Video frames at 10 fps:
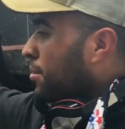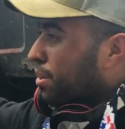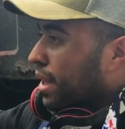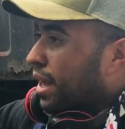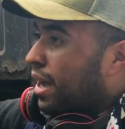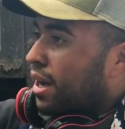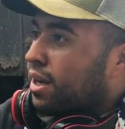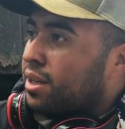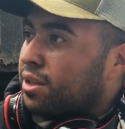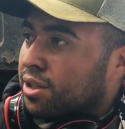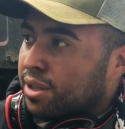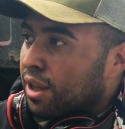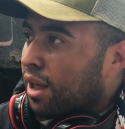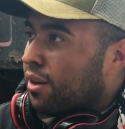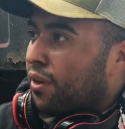But yeah, just a
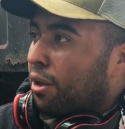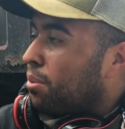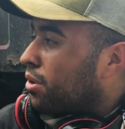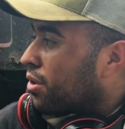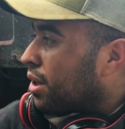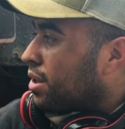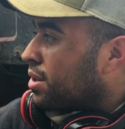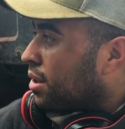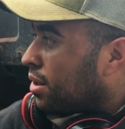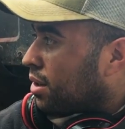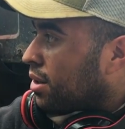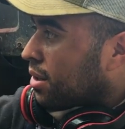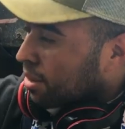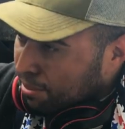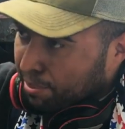lot of elbow grease and
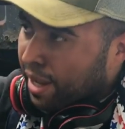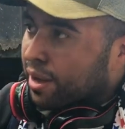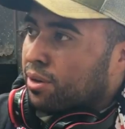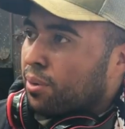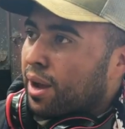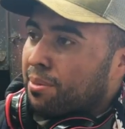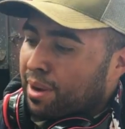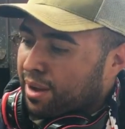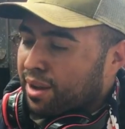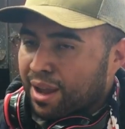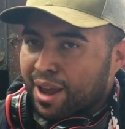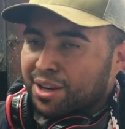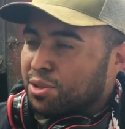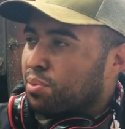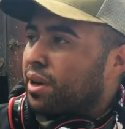banging away. My
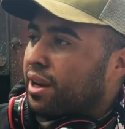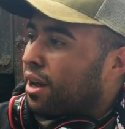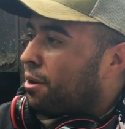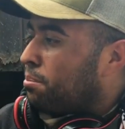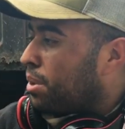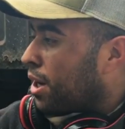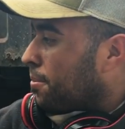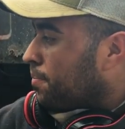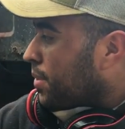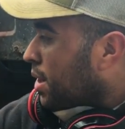hand is pretty numb, but